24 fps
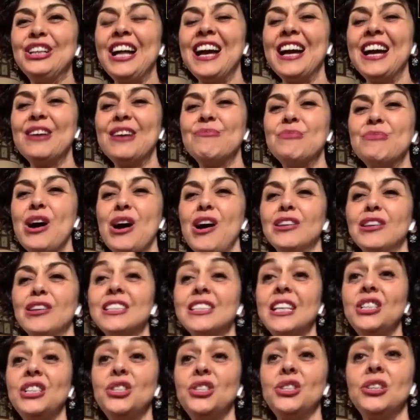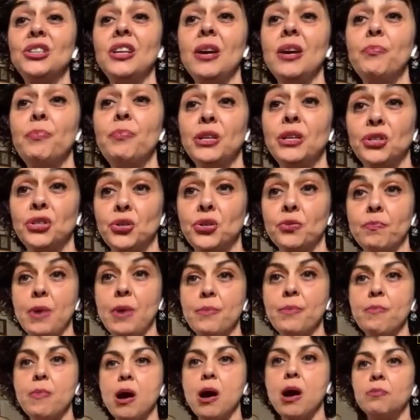Um, I'll send you a picture of my
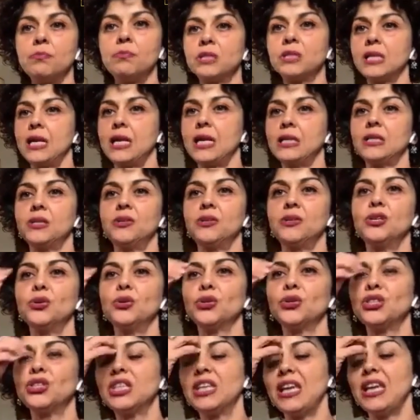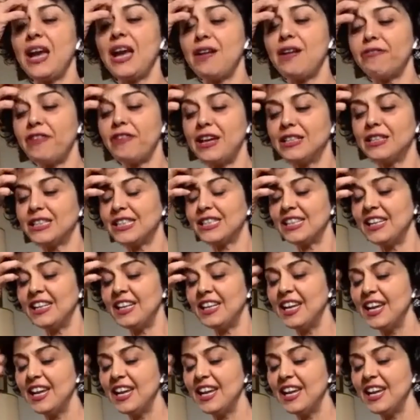mum's later, and you'll see how fancy,